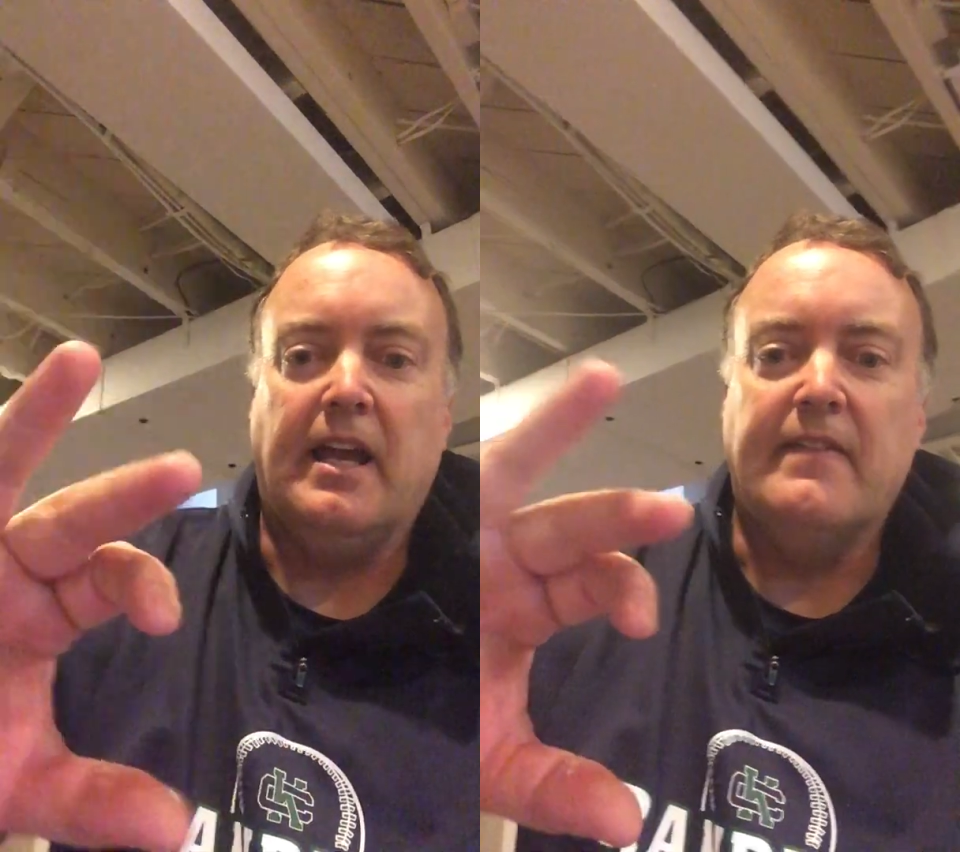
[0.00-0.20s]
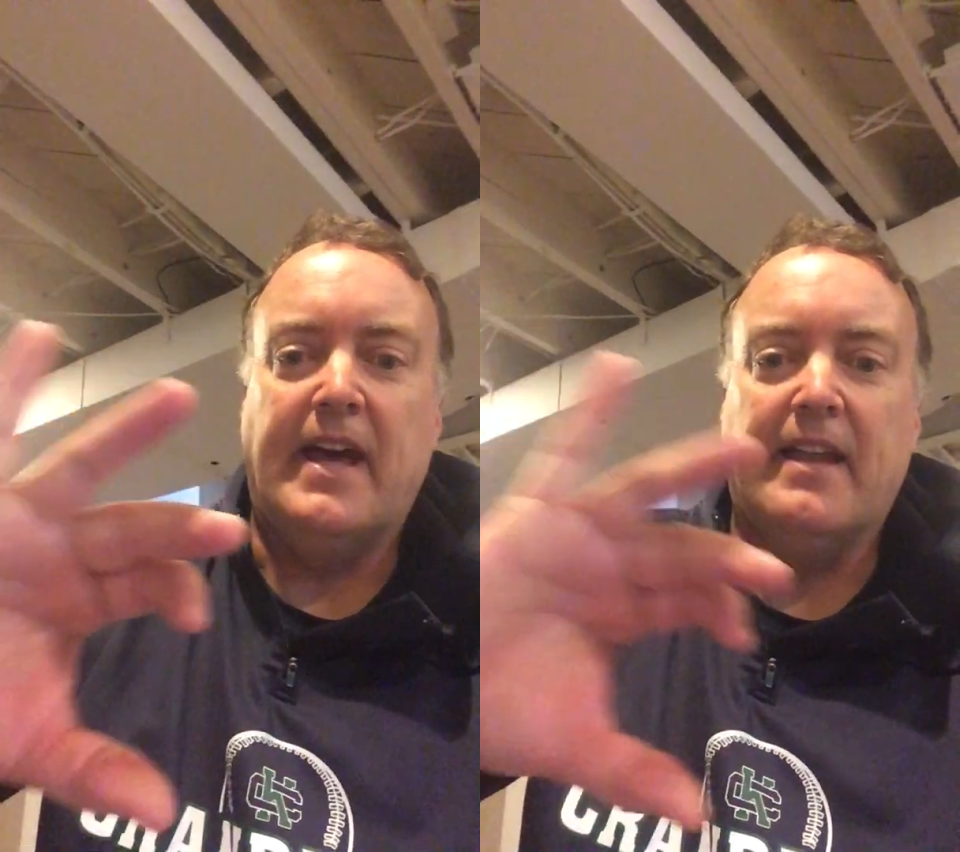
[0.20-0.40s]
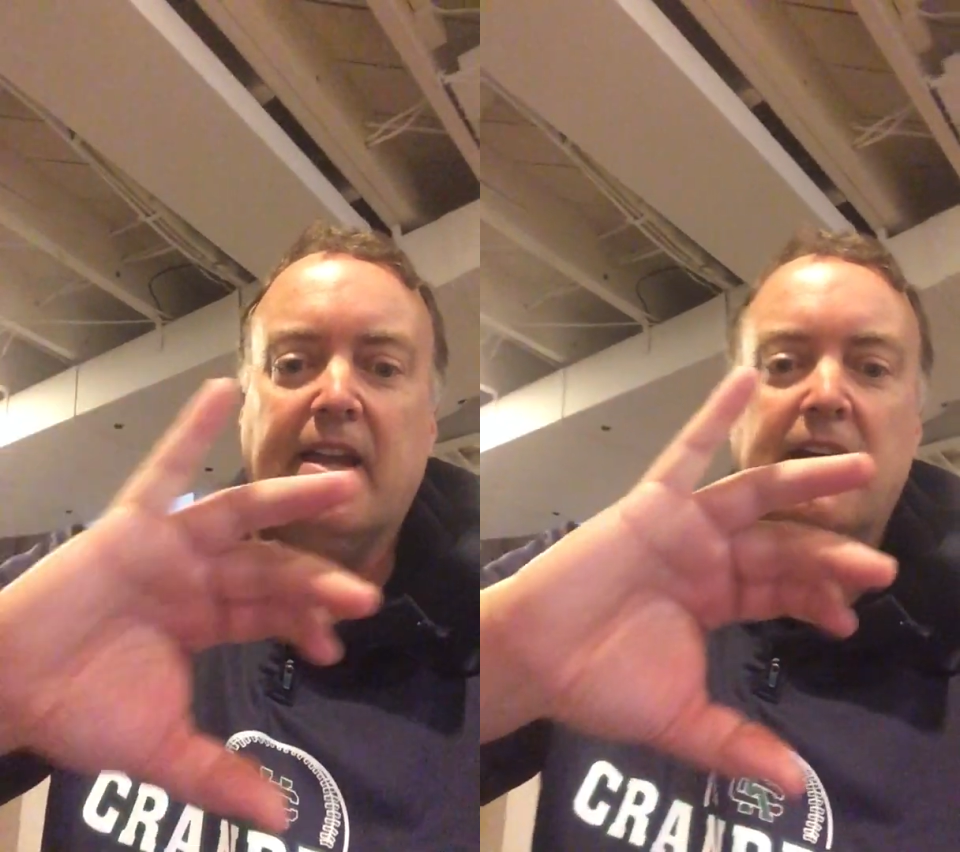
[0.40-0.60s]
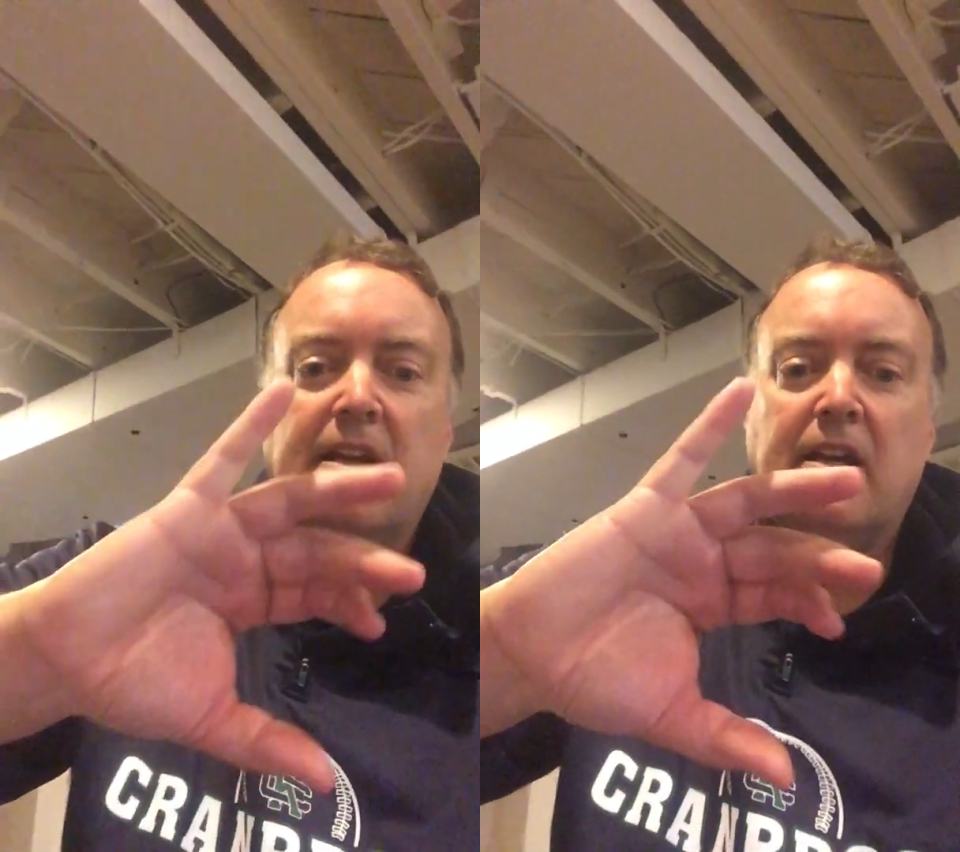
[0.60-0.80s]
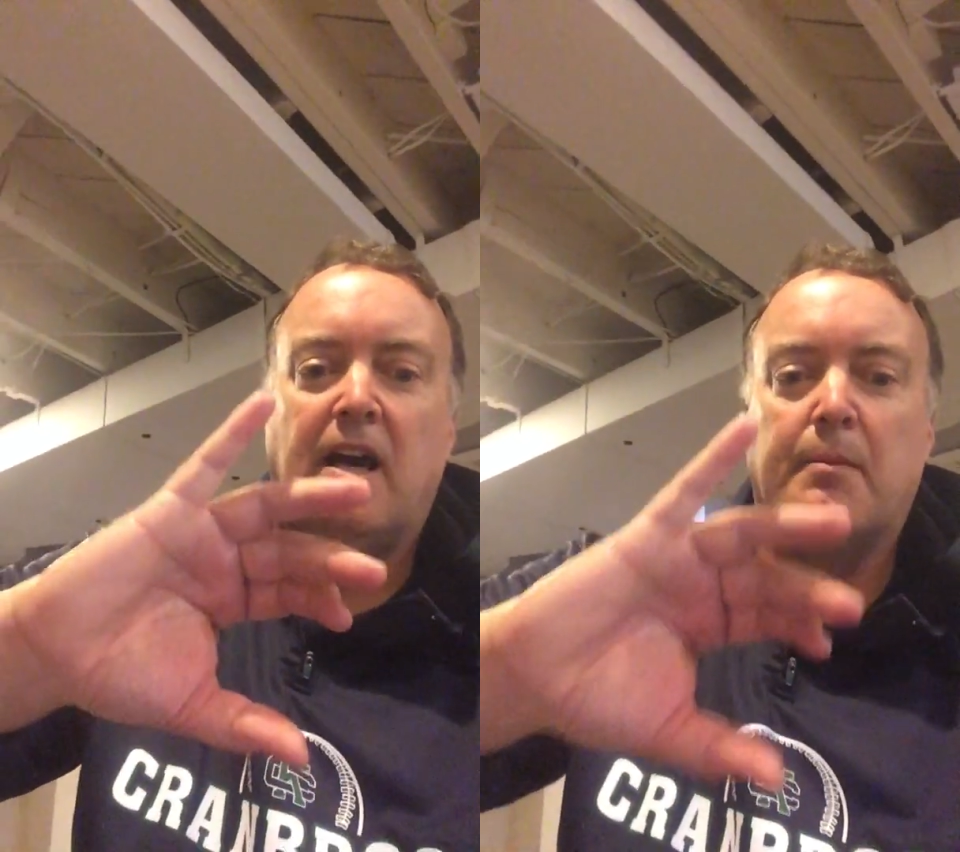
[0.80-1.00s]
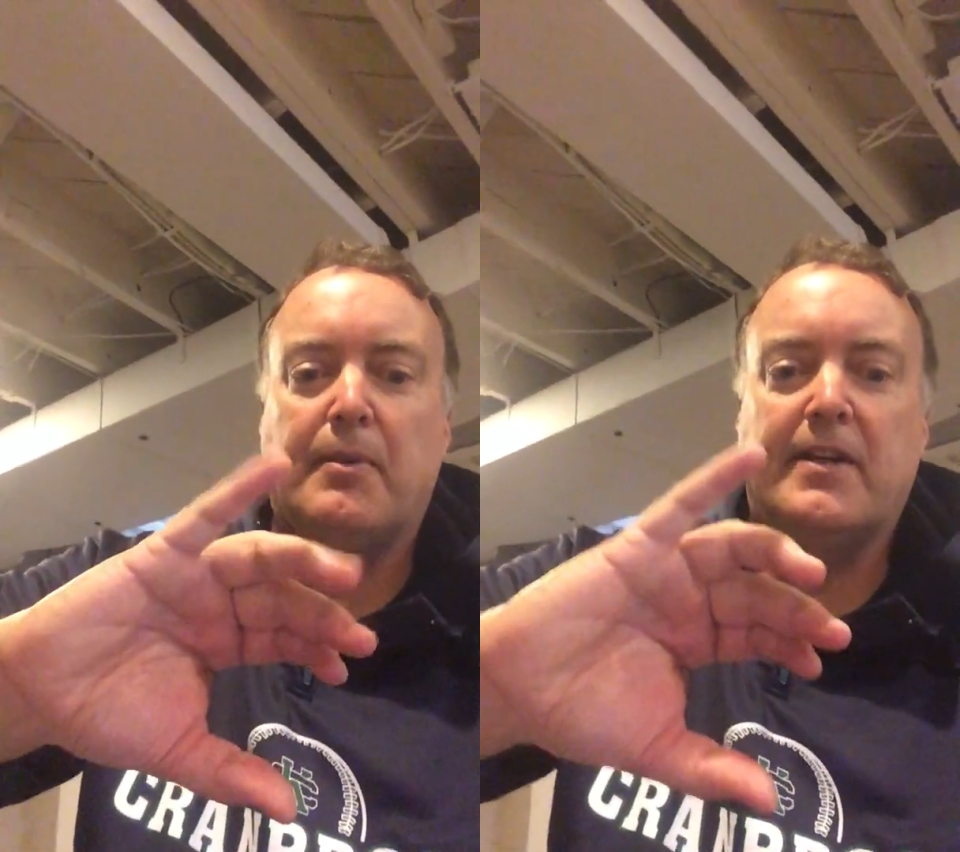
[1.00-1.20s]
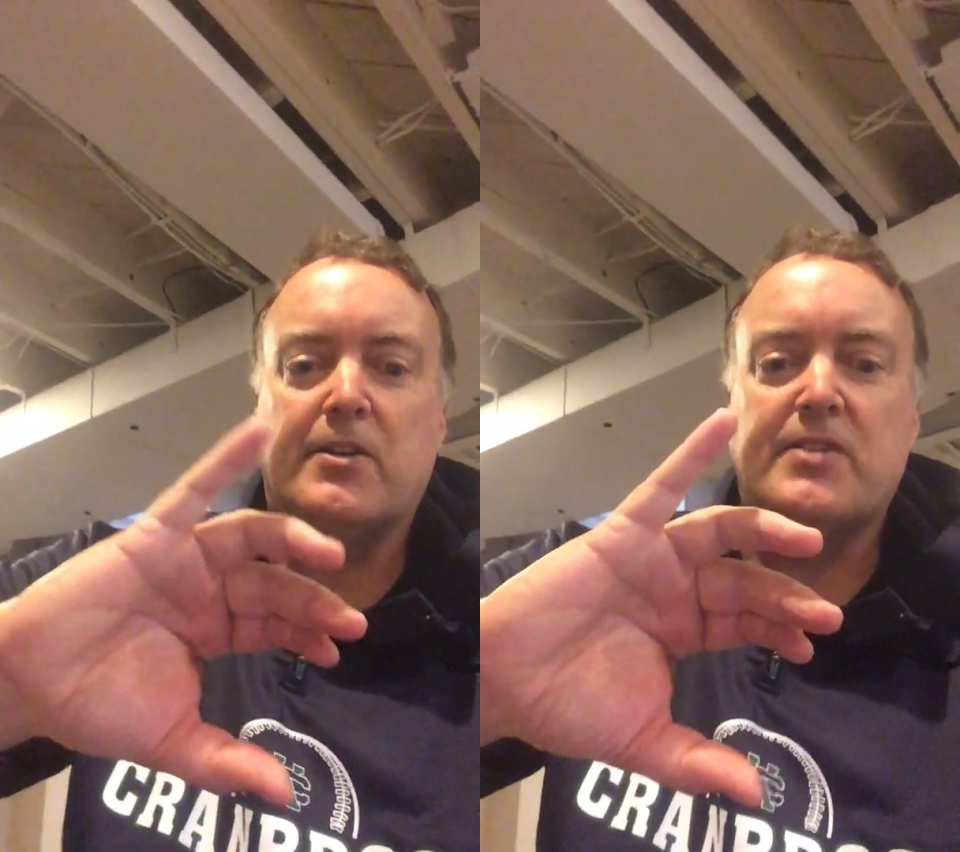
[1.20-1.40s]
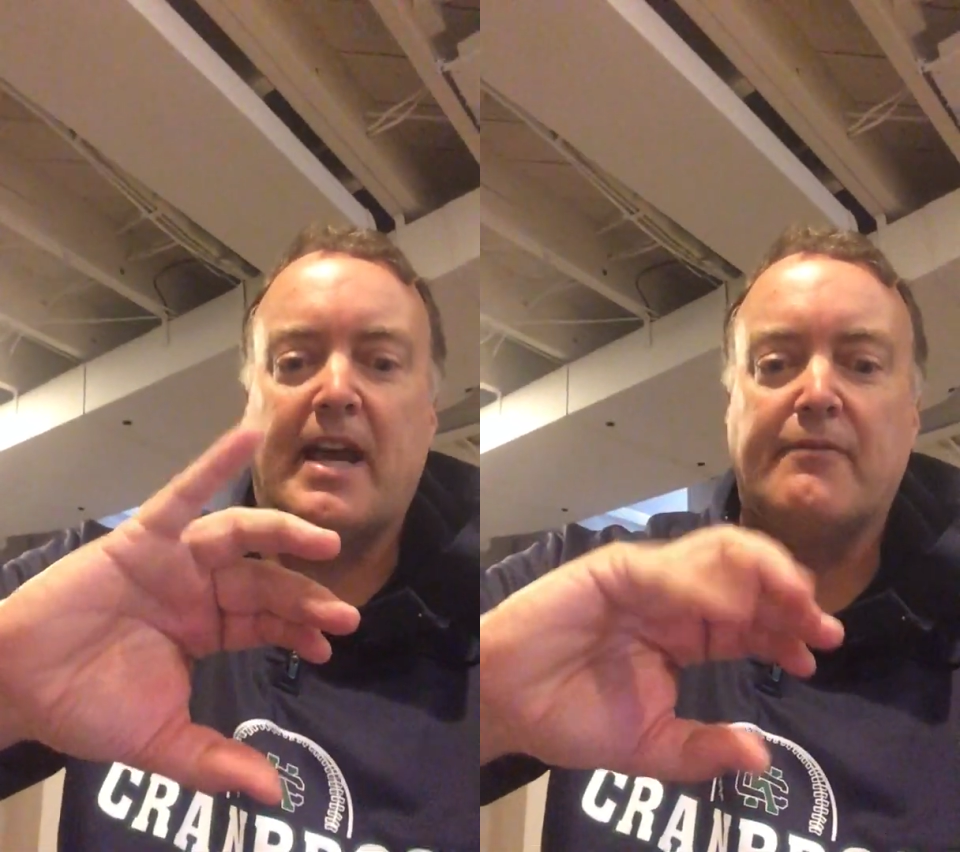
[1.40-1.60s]
and then our
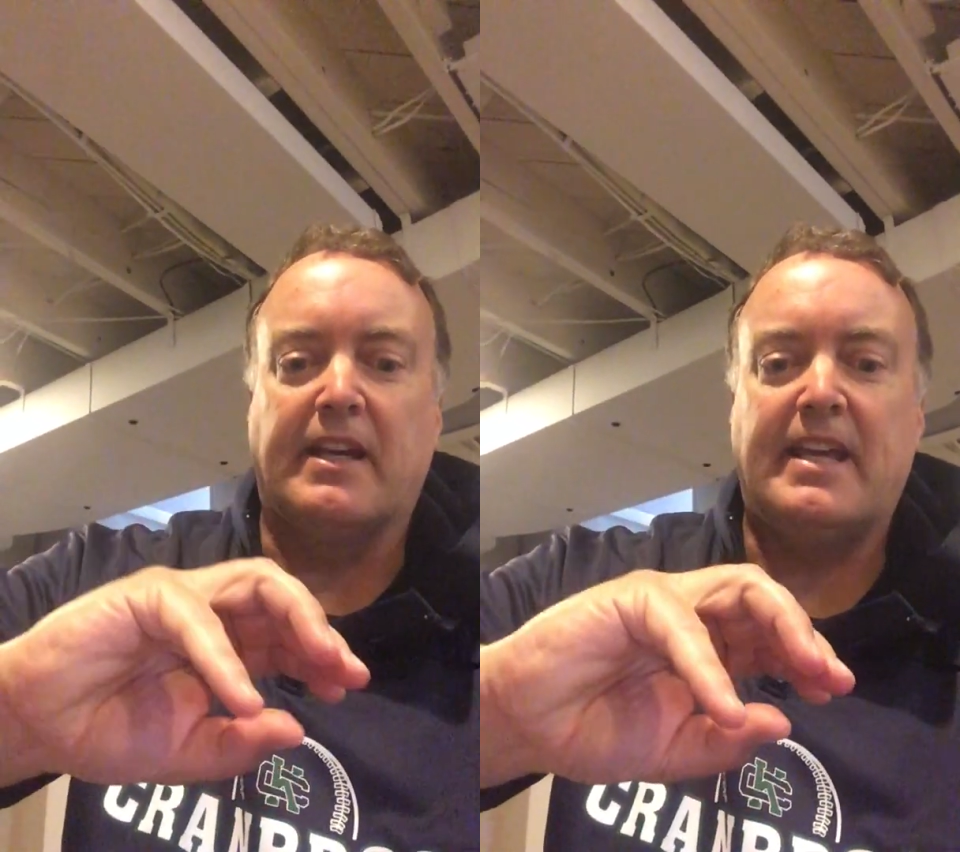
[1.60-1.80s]
players have to